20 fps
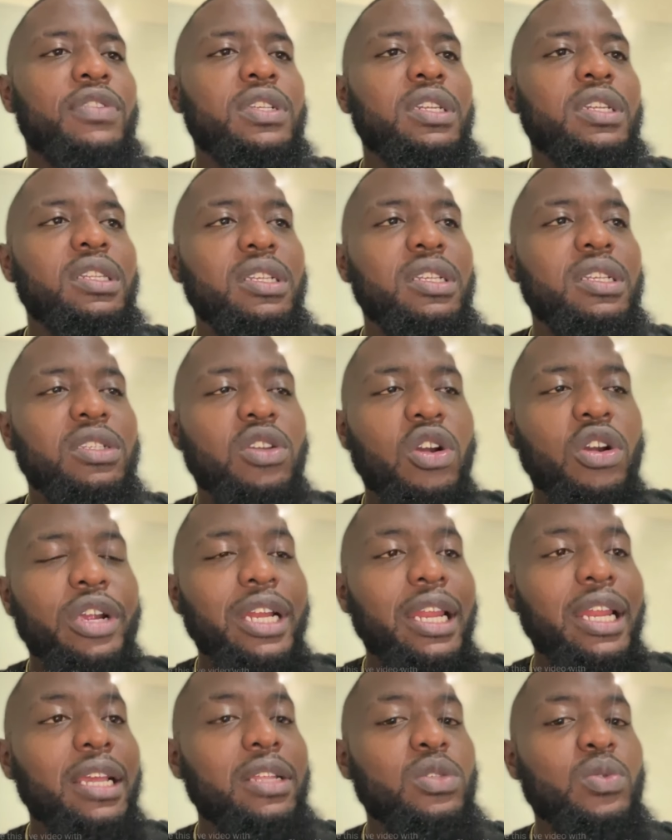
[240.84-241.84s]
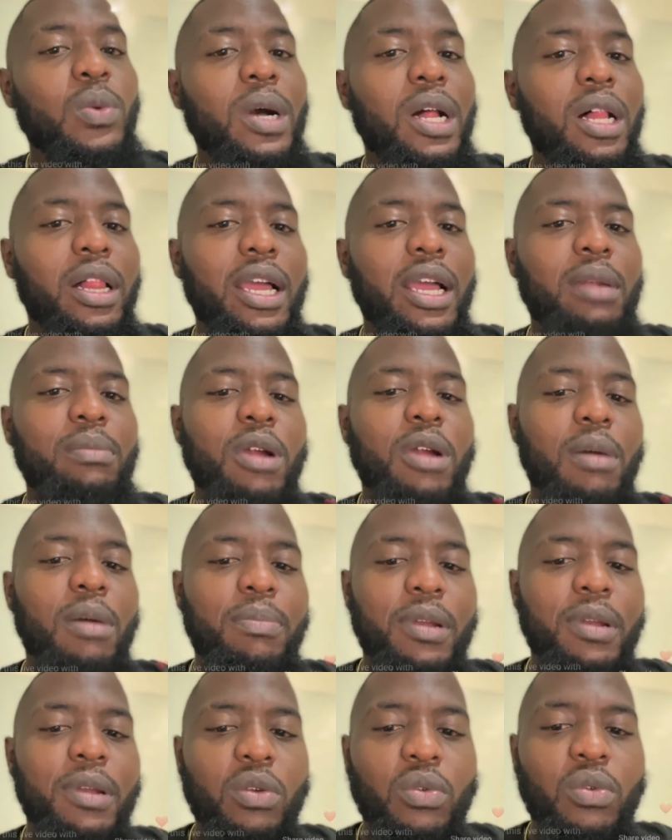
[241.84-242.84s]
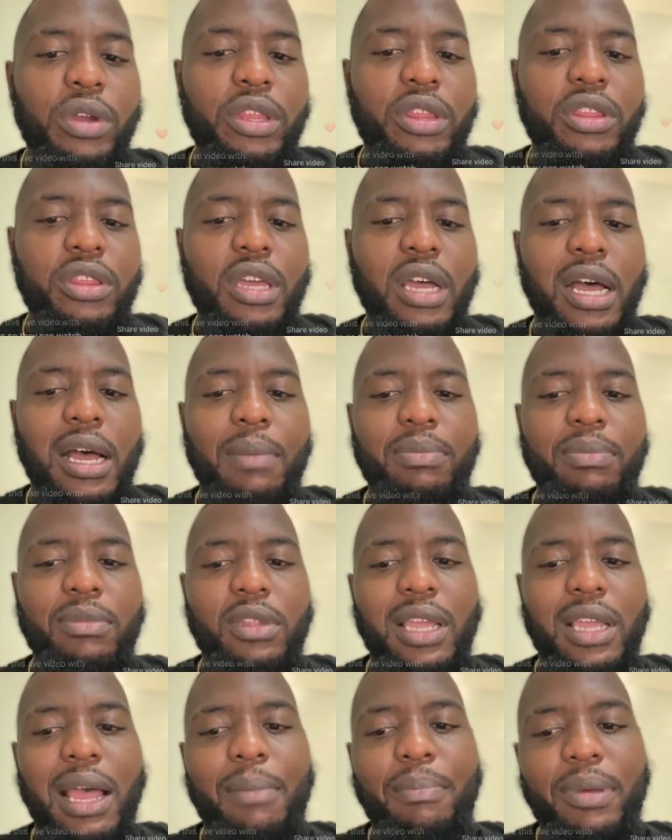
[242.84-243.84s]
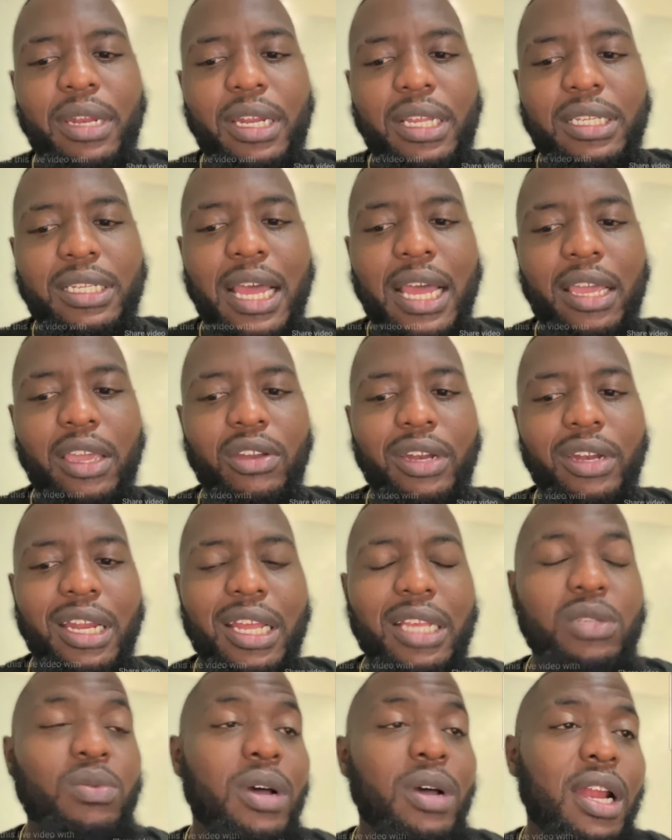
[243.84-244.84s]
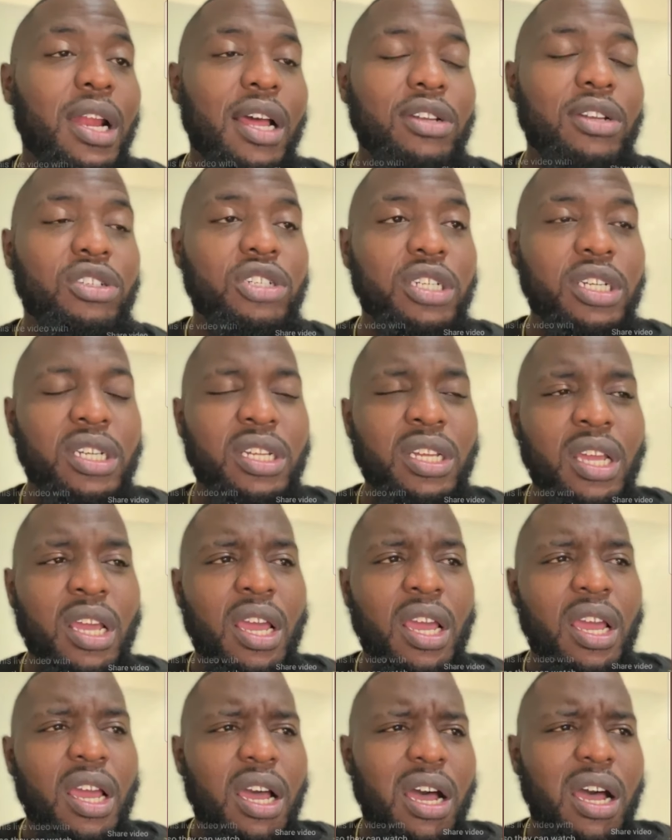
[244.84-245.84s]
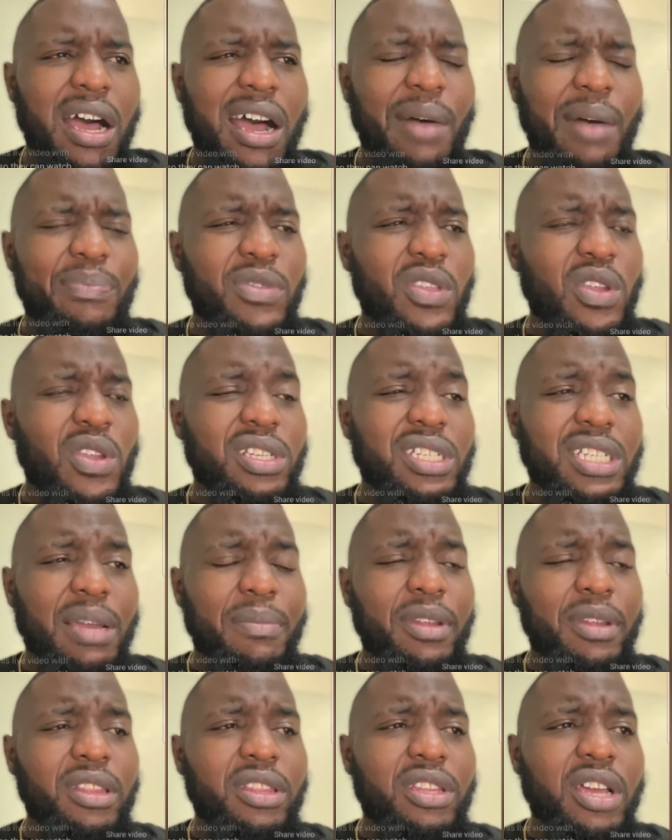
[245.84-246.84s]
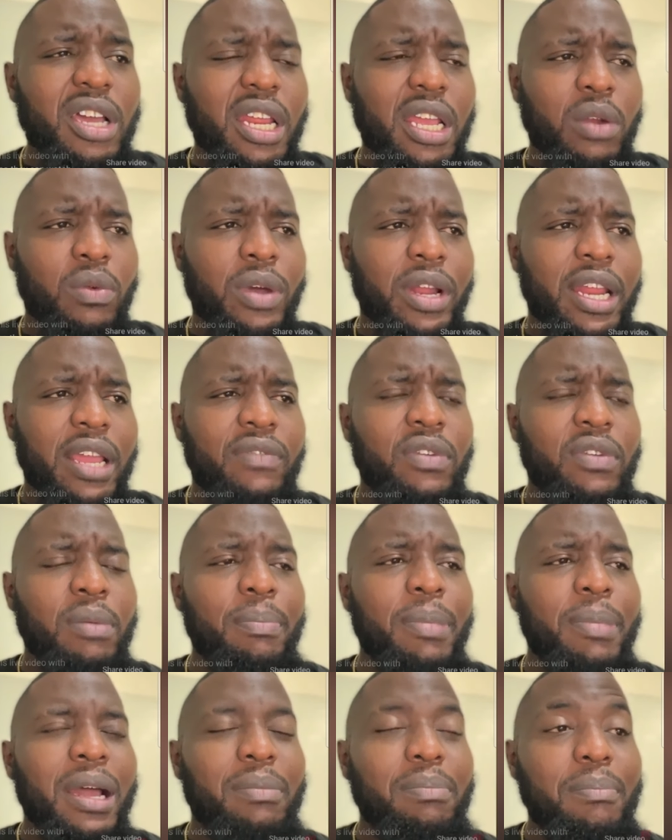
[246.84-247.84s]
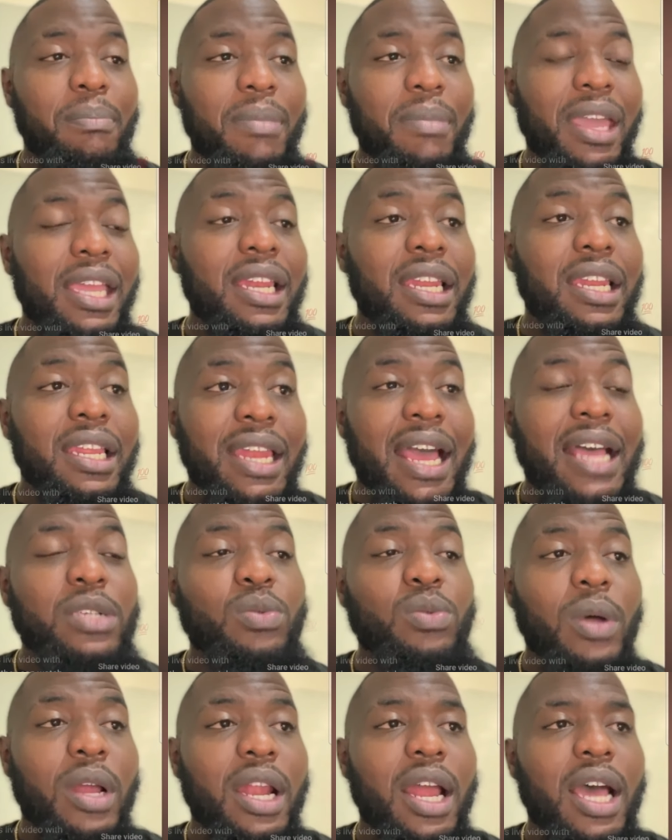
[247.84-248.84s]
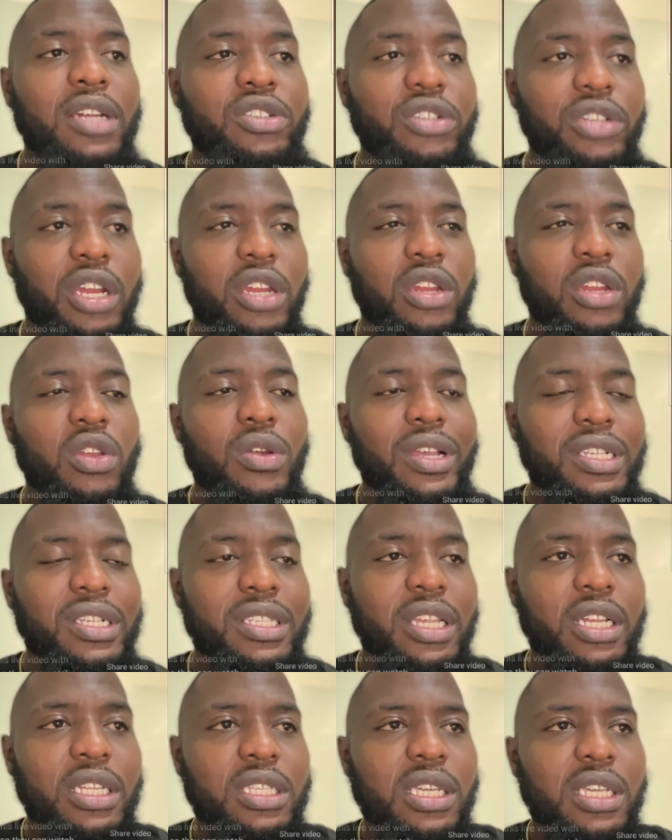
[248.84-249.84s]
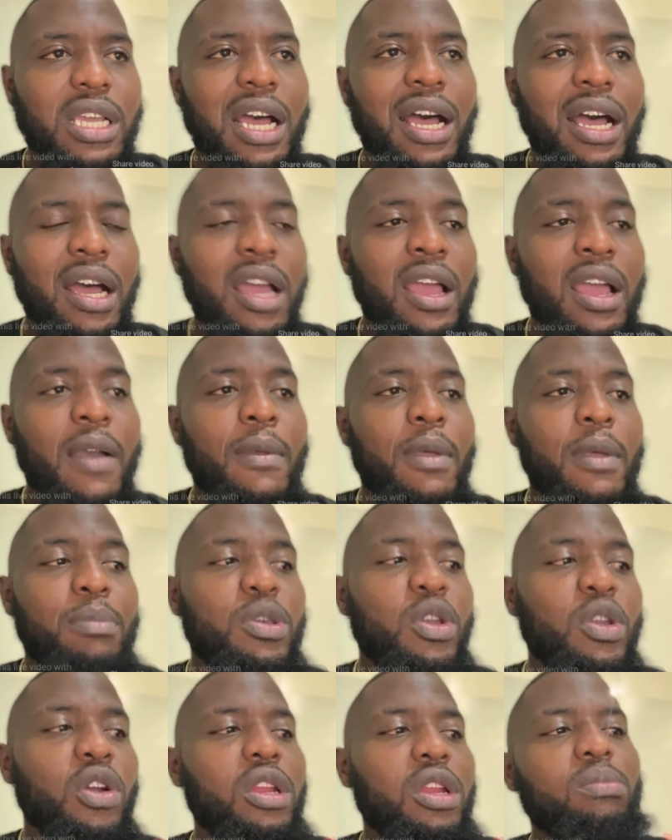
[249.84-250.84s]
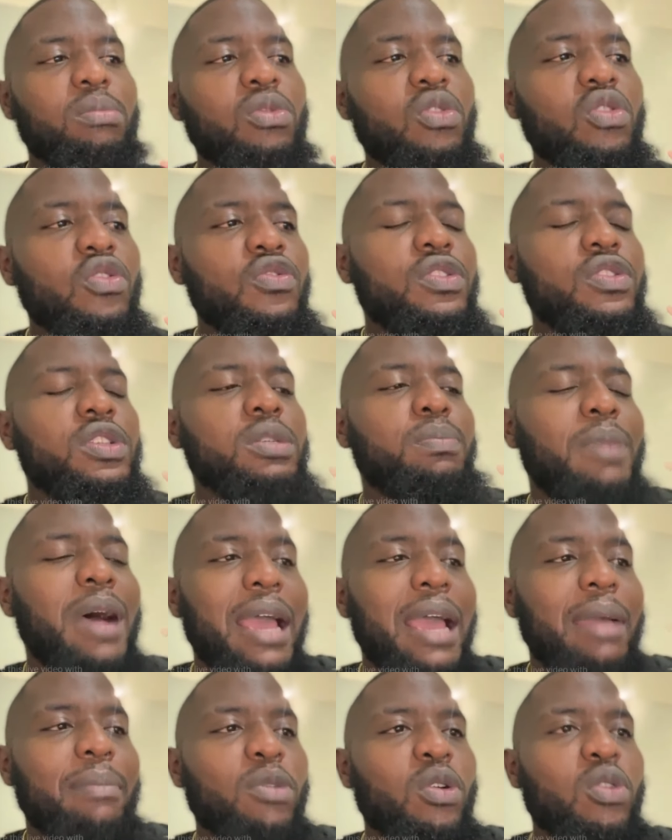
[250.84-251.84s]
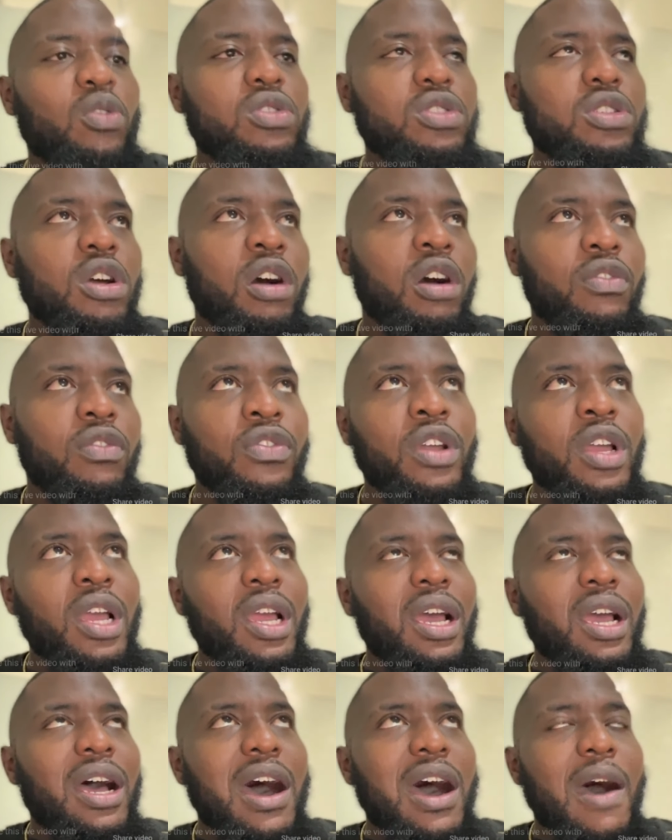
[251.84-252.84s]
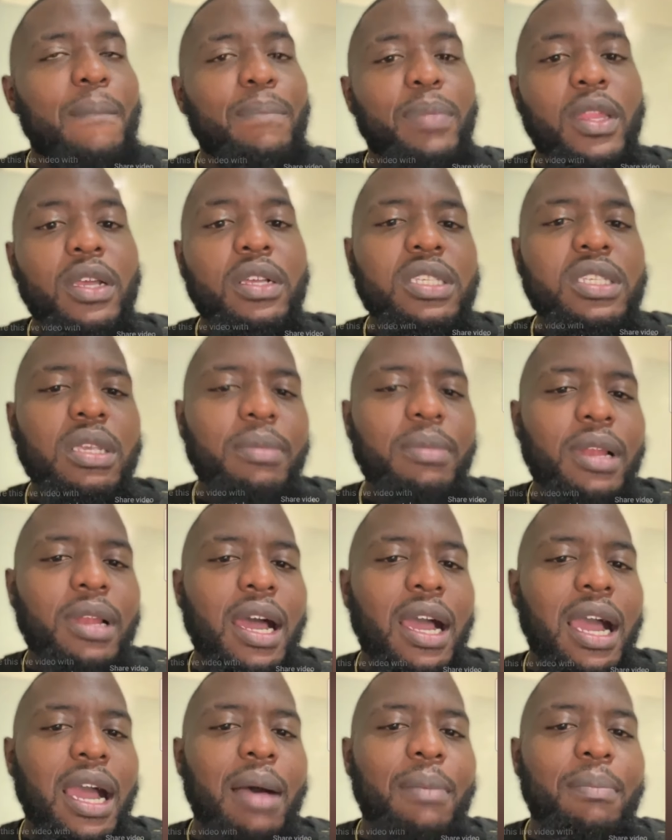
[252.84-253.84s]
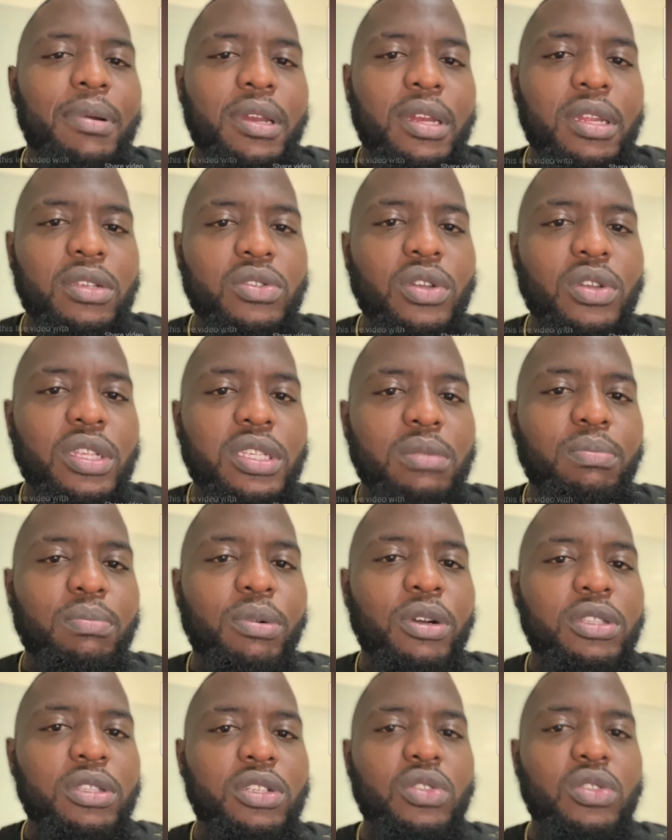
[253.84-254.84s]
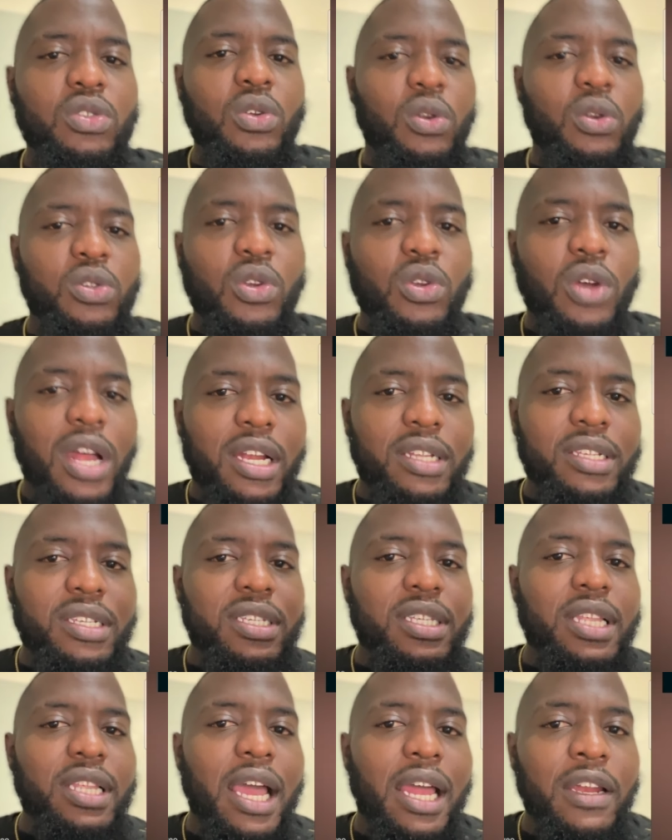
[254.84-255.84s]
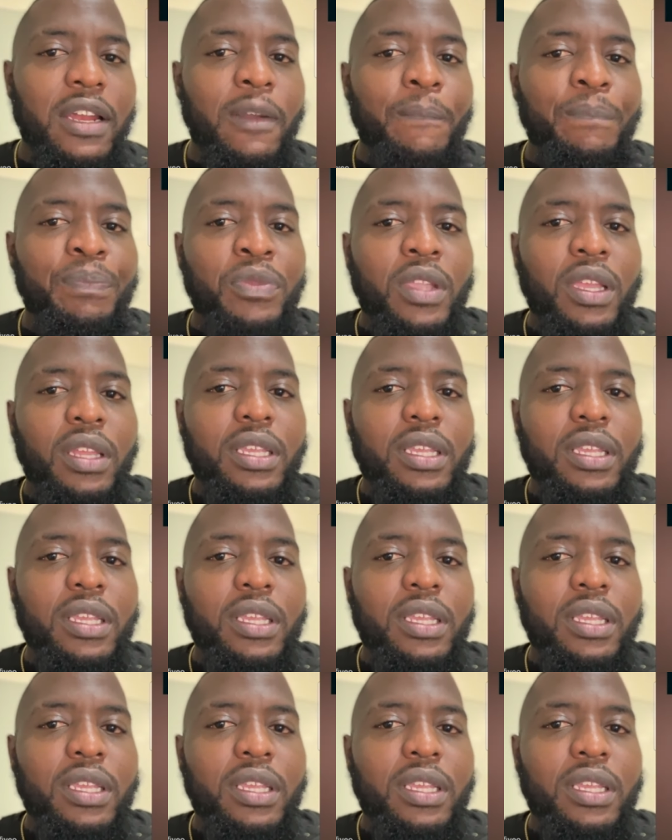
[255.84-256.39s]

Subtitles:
obviously this correlates well and properly with companies like your NAS 100, your German 30 and whatever, but mainly NAS 100 and US 30 are purely moved by most of the similar companies. So it's important to also understand